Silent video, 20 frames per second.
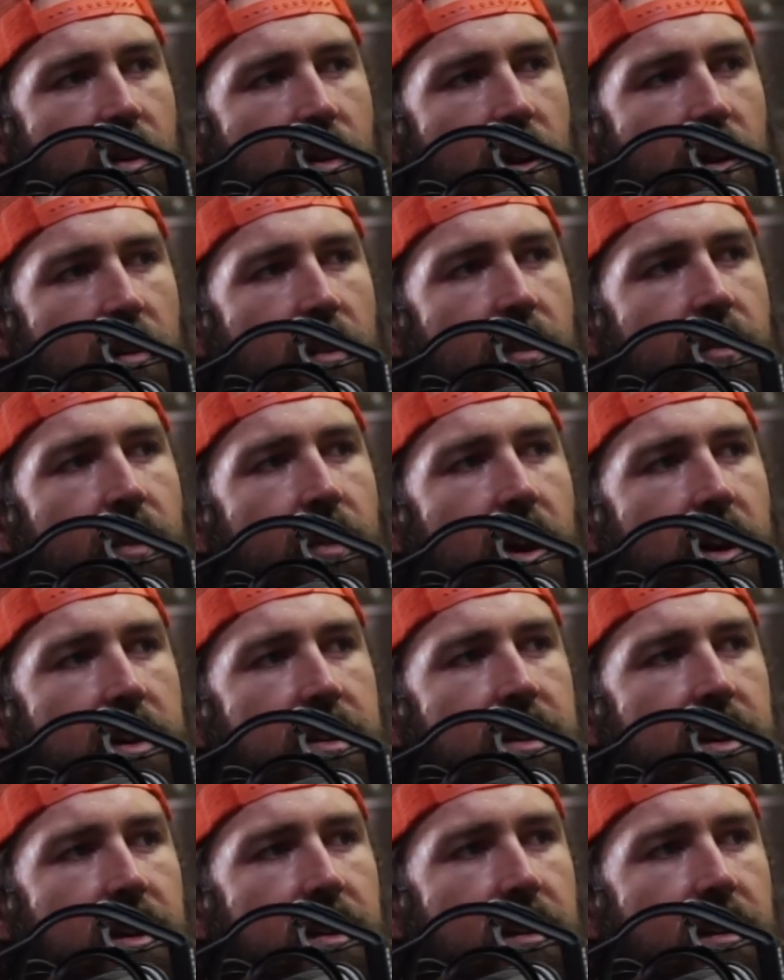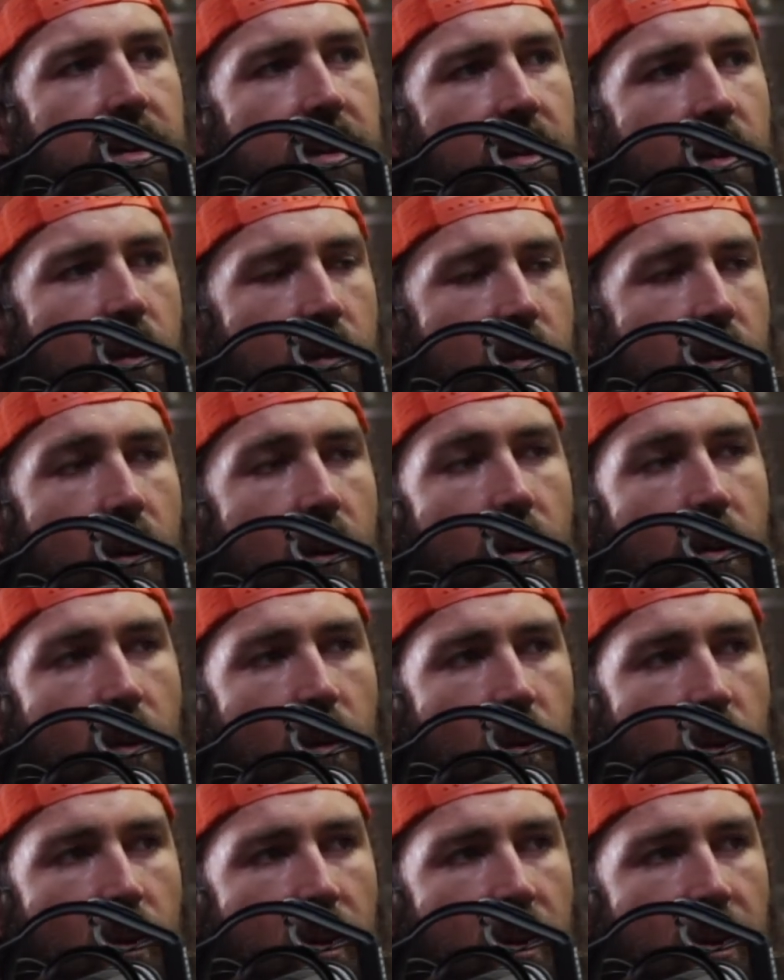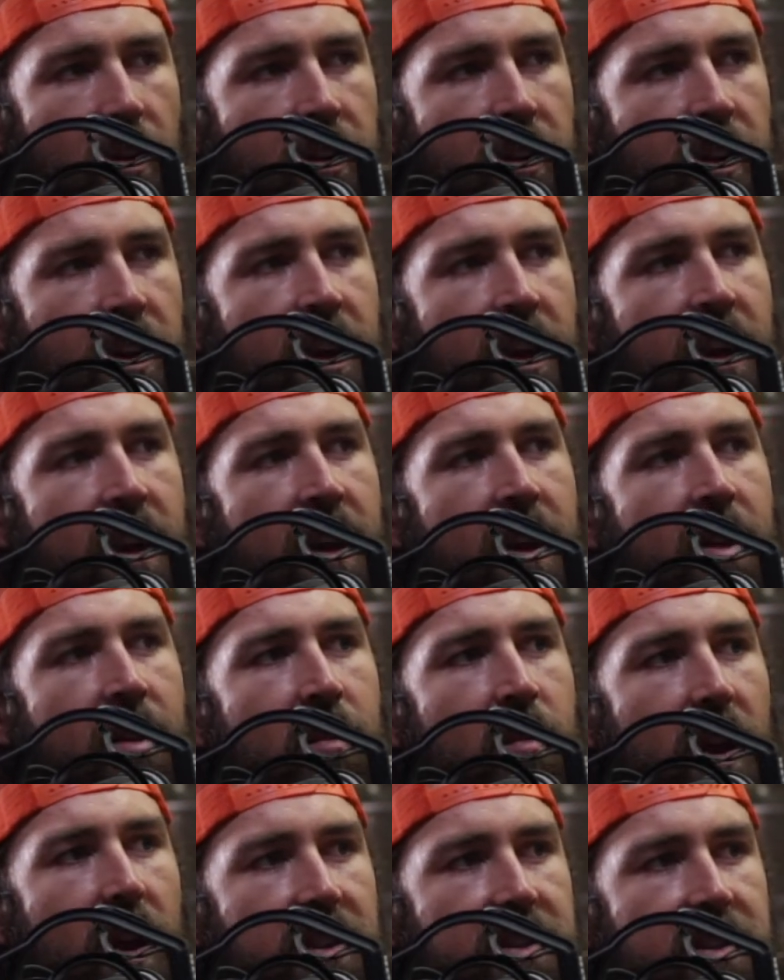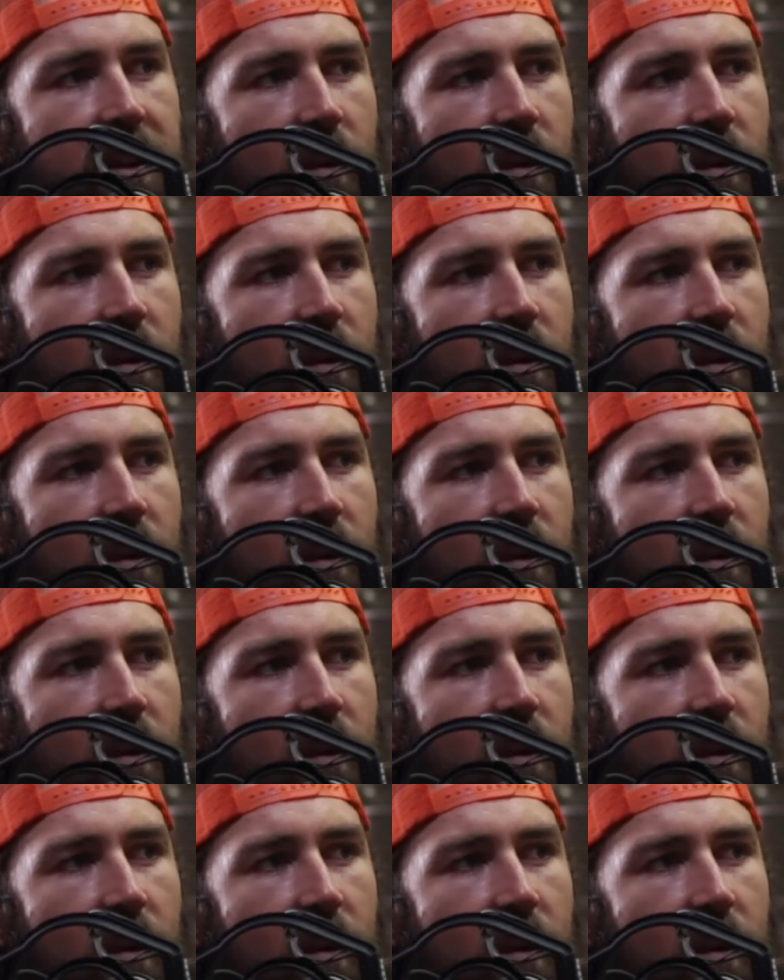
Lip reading: greater effect overall in the world based